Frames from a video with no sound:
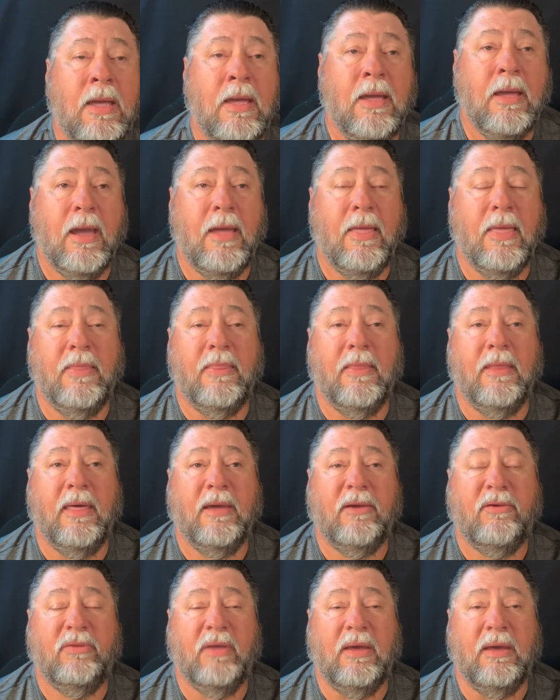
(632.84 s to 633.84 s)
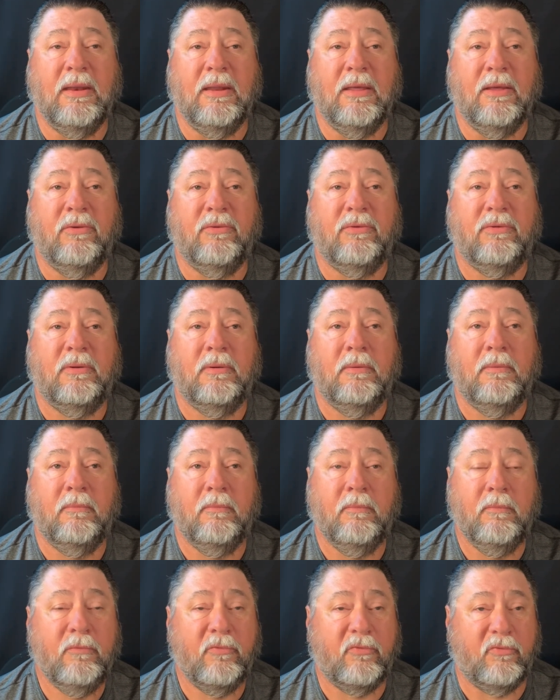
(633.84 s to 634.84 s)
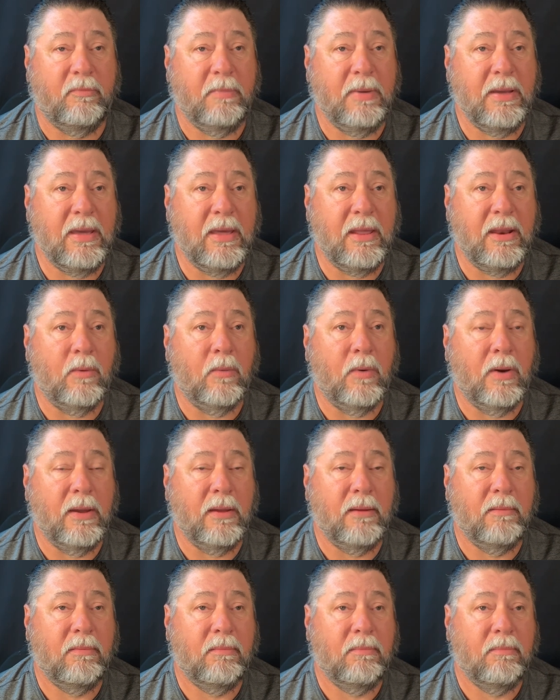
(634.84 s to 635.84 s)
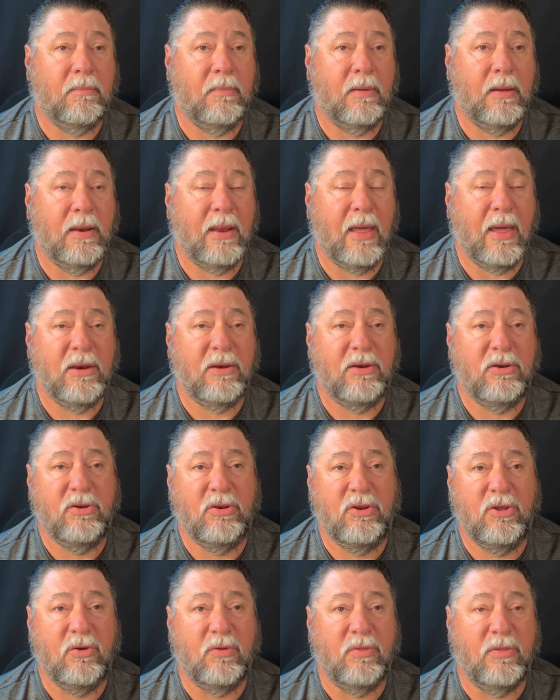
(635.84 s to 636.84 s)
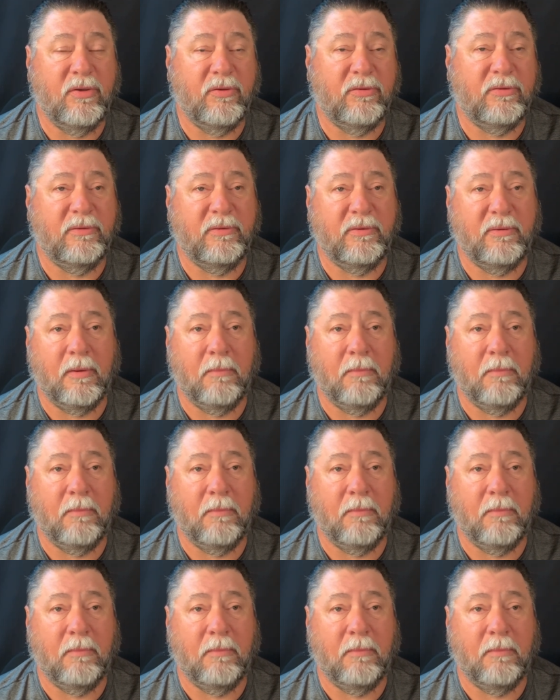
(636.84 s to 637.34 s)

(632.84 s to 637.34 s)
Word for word: And, and the next thing is, for me anyway, and I do this